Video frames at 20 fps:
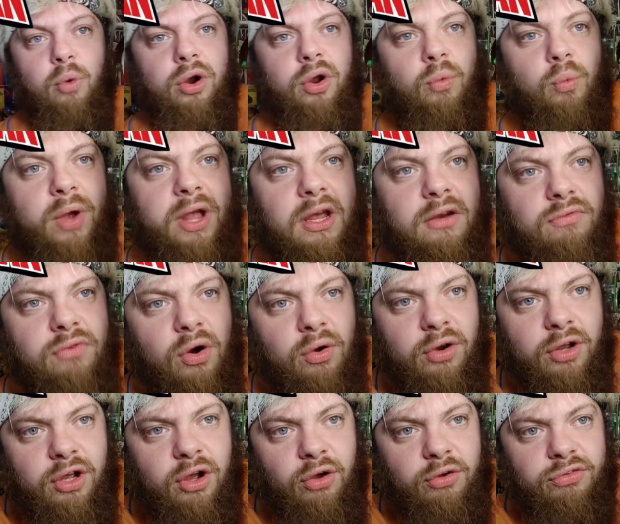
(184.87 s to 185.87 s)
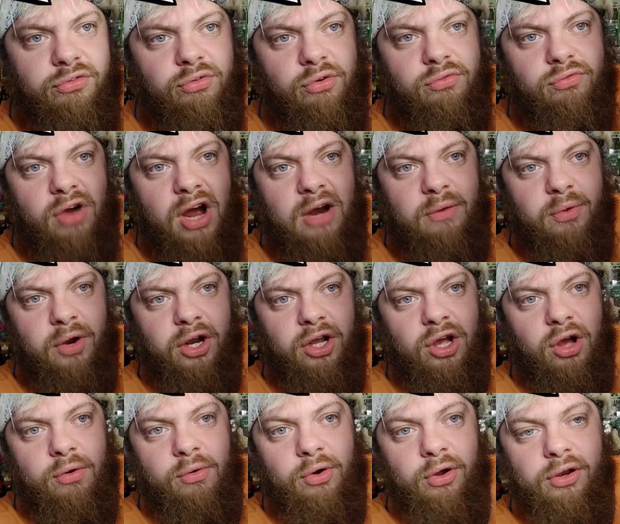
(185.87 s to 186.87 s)
what a weird roller coaster and ride we're going to
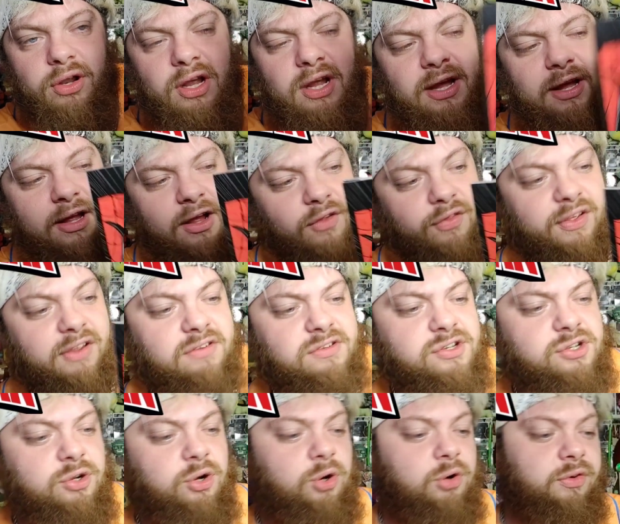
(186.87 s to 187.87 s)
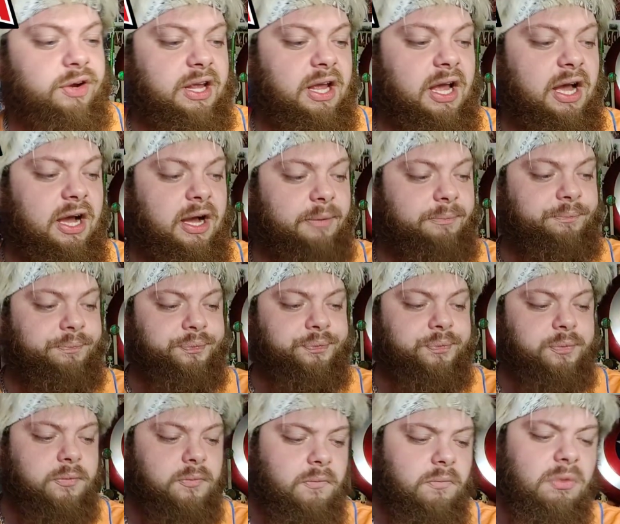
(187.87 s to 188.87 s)
go on on this story. Um,
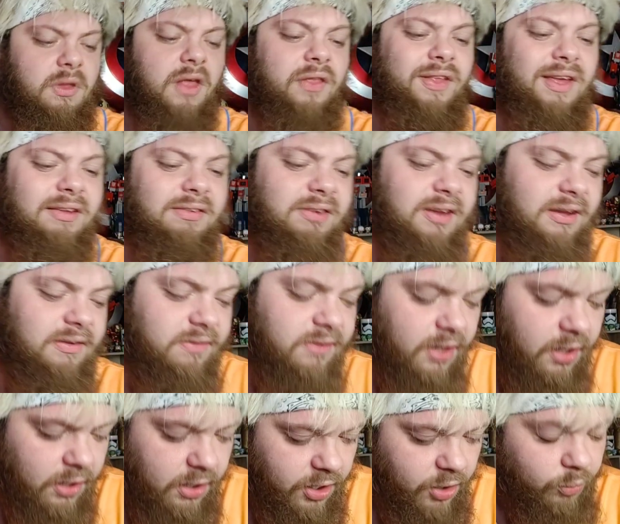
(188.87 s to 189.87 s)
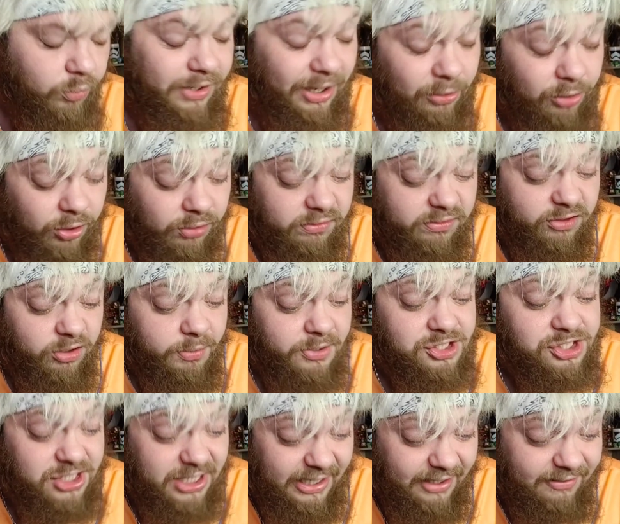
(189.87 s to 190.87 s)
this is, we're not going to too
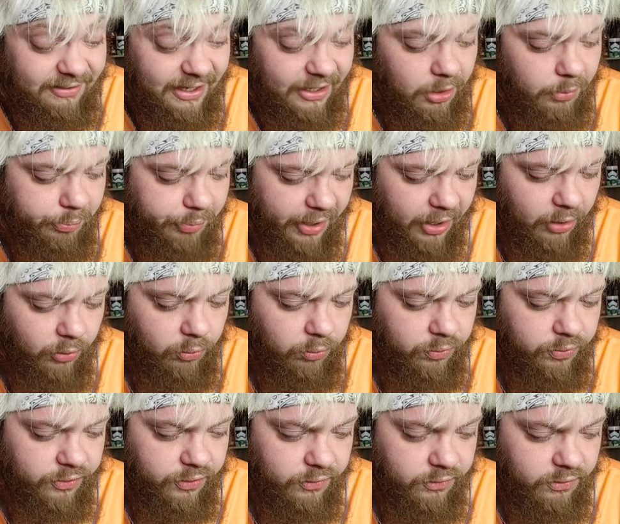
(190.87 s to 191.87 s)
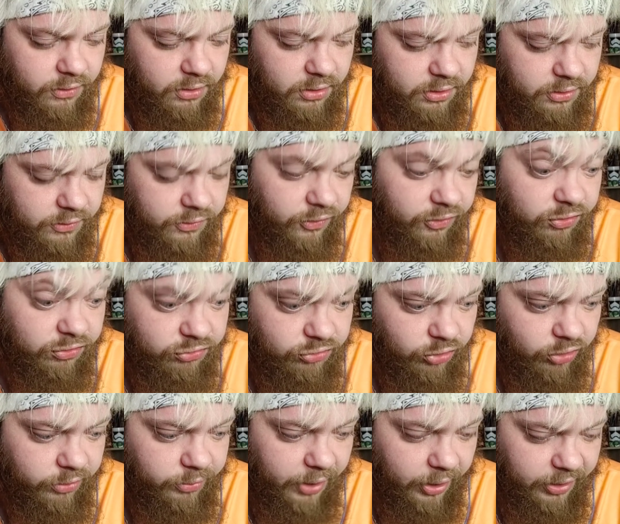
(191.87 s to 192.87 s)
much detail about the, the, the
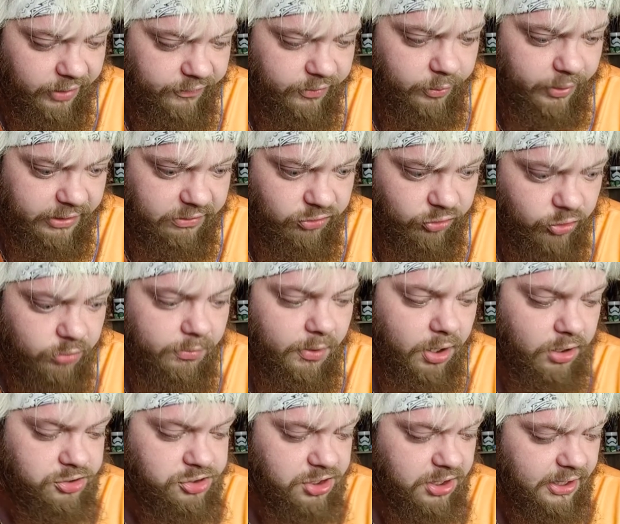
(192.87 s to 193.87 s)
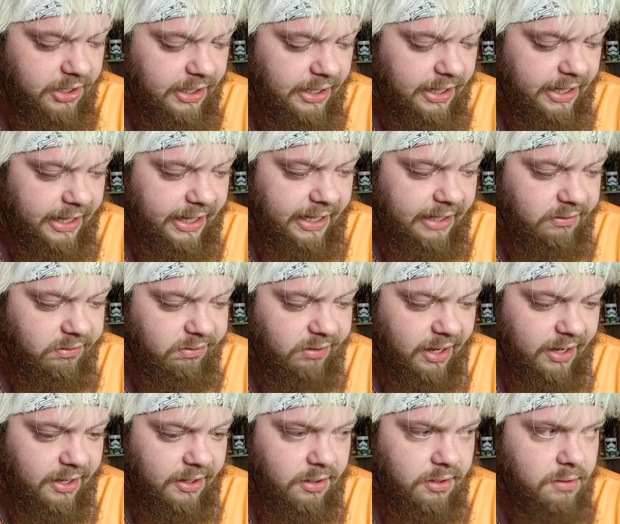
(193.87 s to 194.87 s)
story without giving away too much. It's
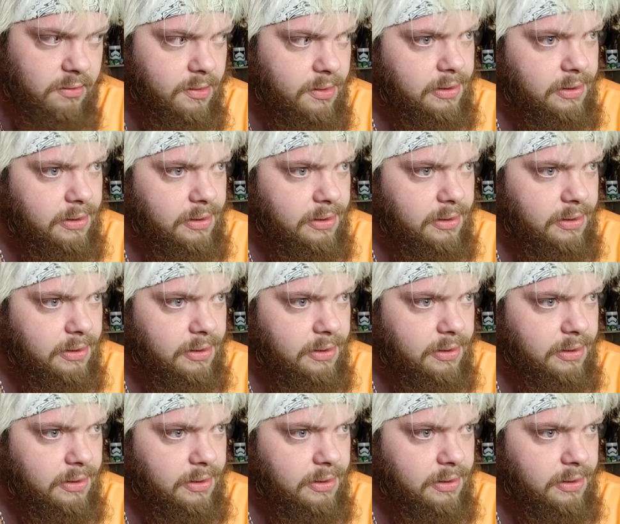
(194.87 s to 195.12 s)
a